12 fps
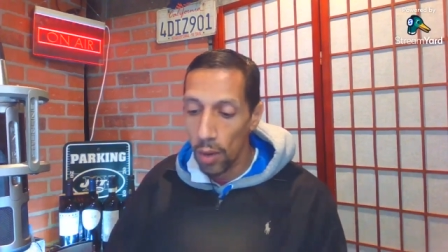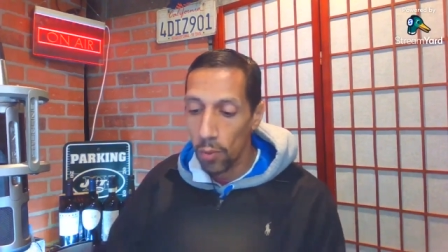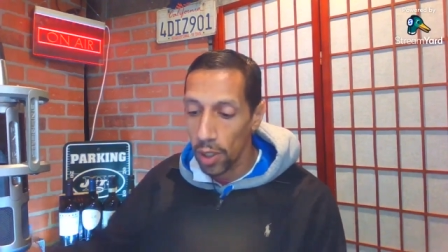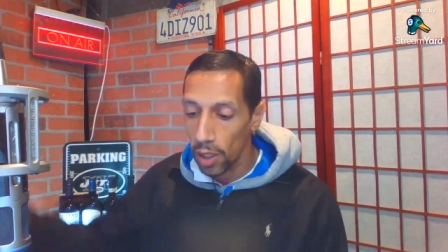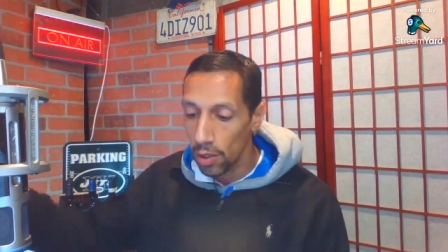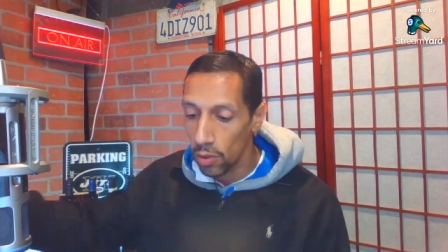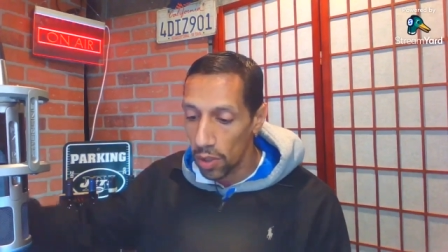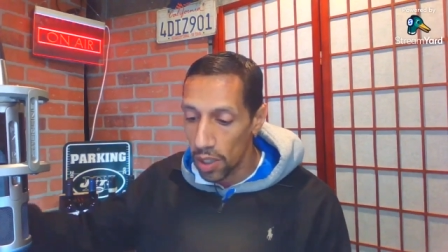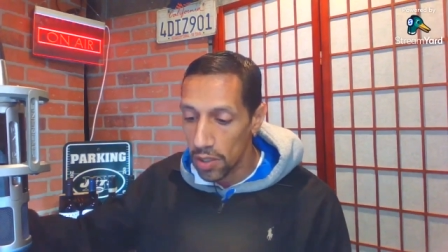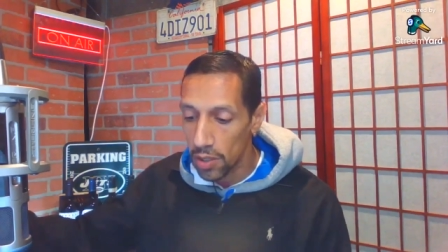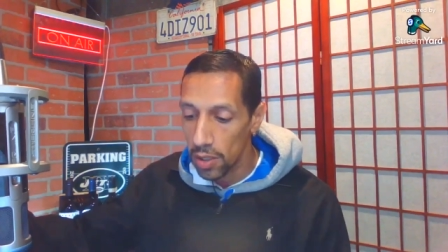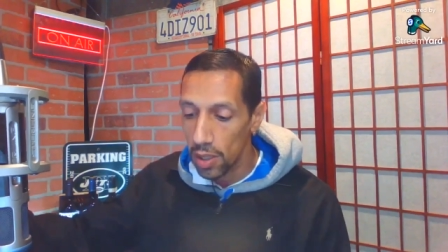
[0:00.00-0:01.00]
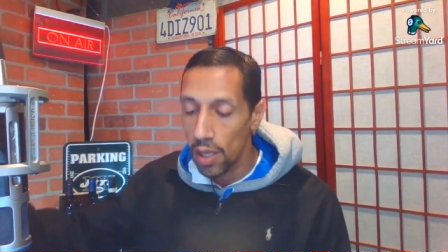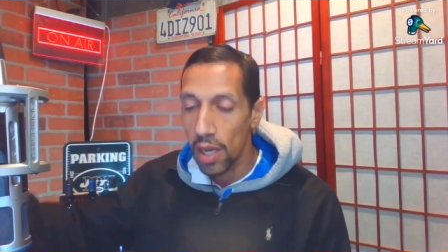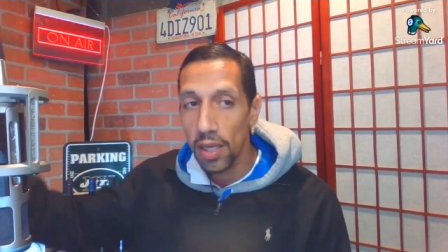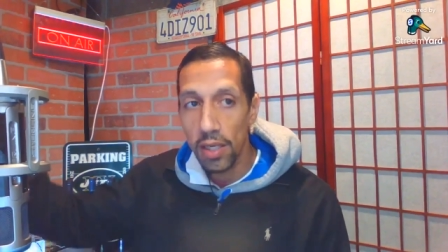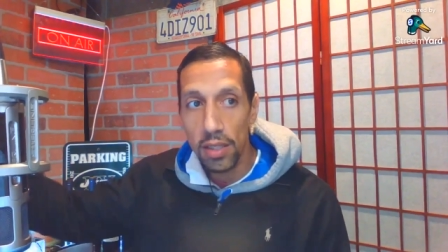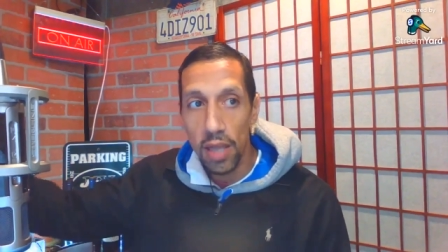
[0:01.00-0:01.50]
We're going to do this,
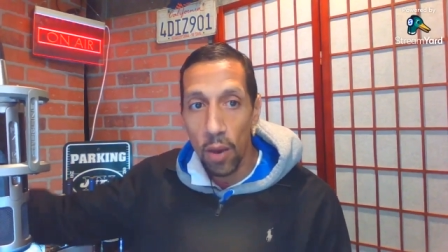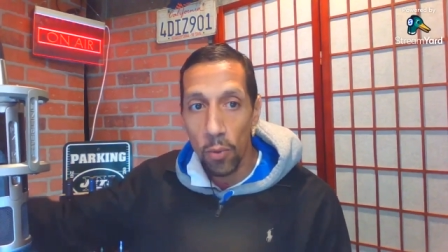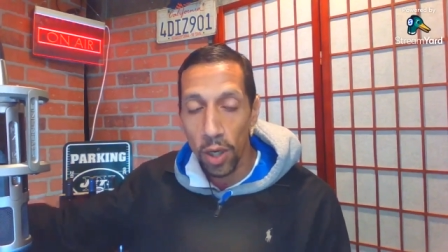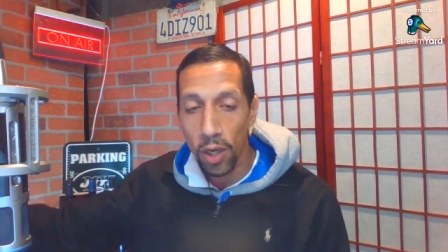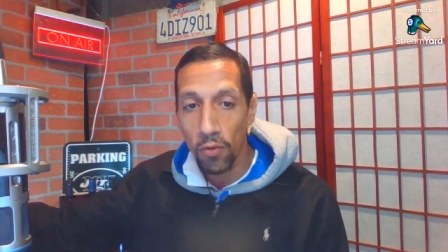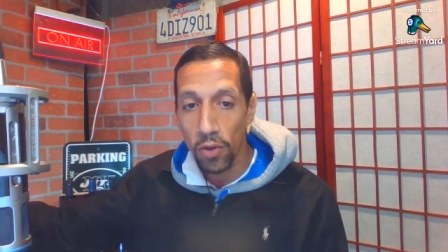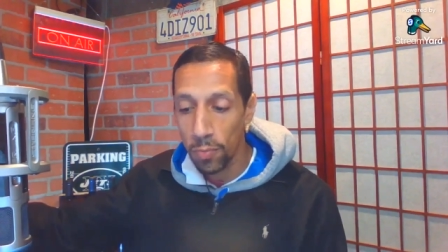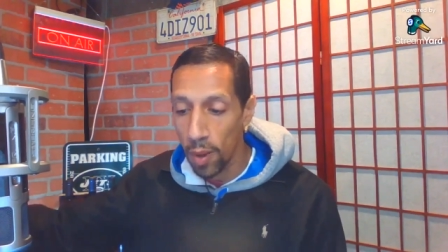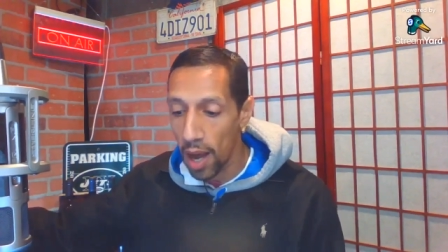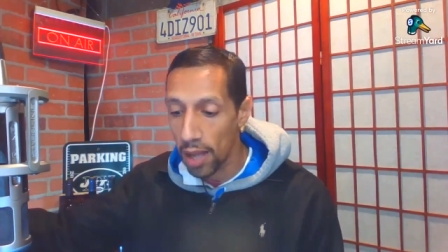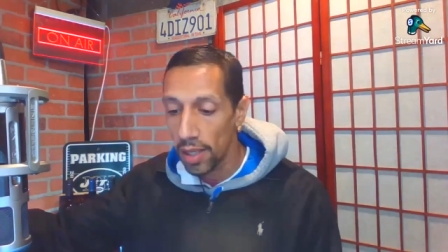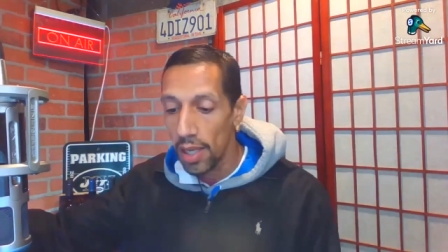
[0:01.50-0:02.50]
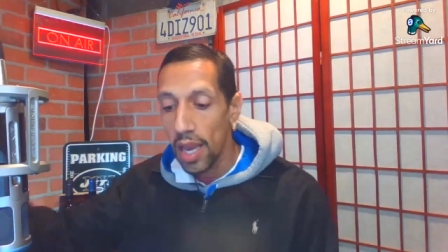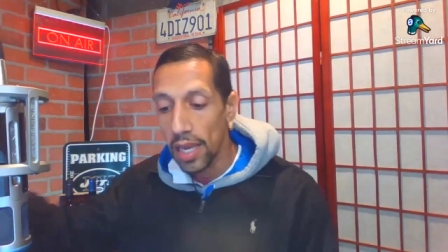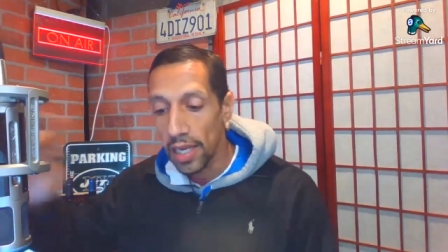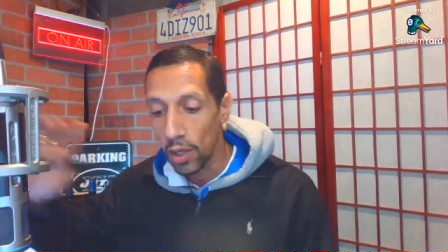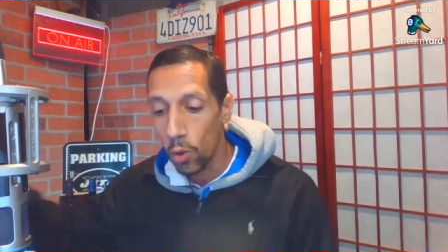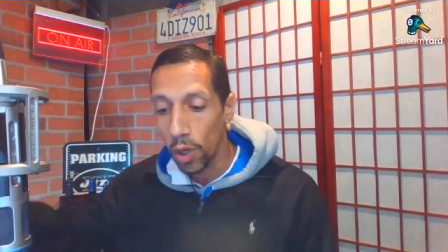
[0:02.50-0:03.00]
and this is how we're going to respond.
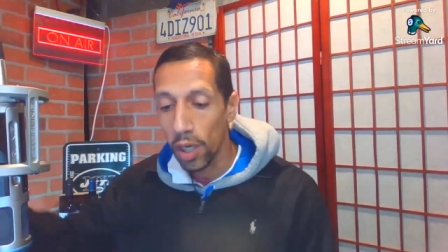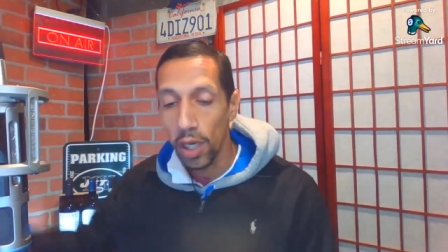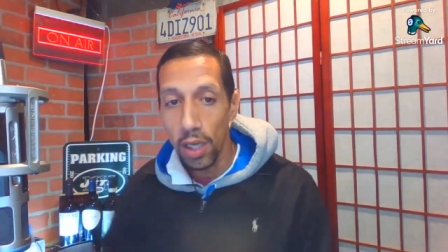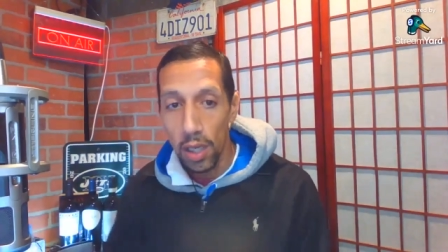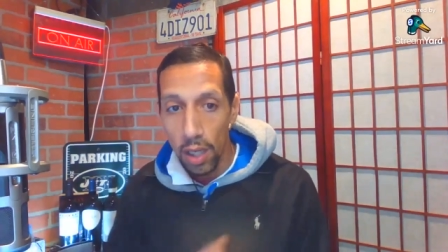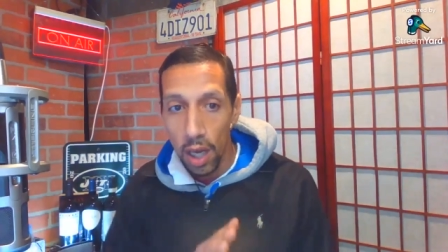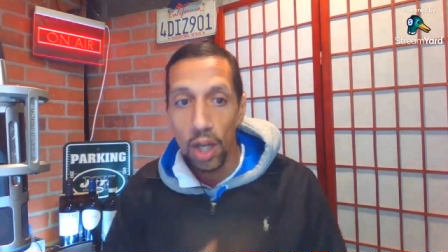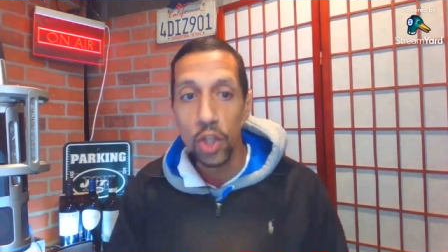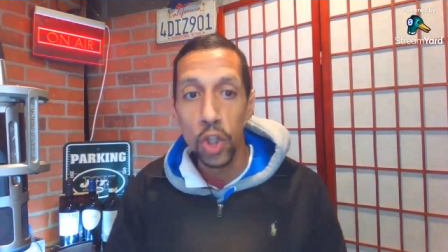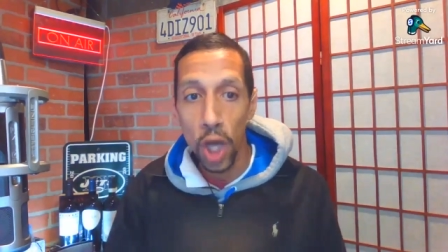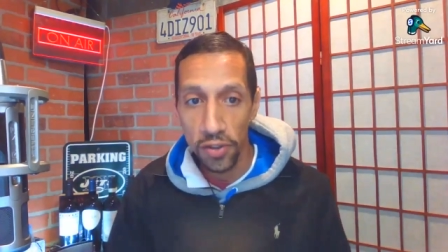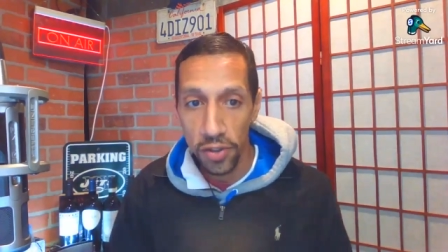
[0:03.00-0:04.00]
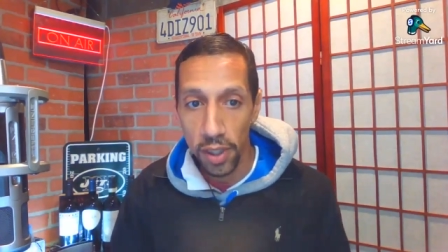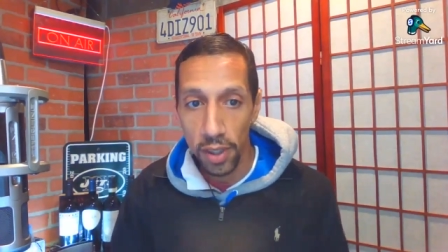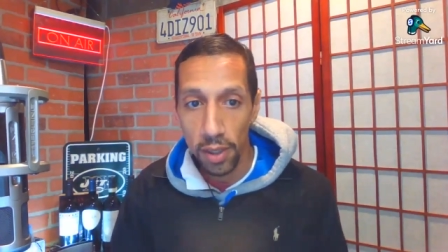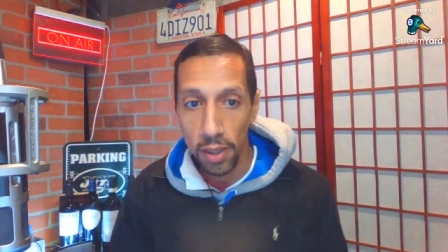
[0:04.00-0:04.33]
And they quickly adjusted.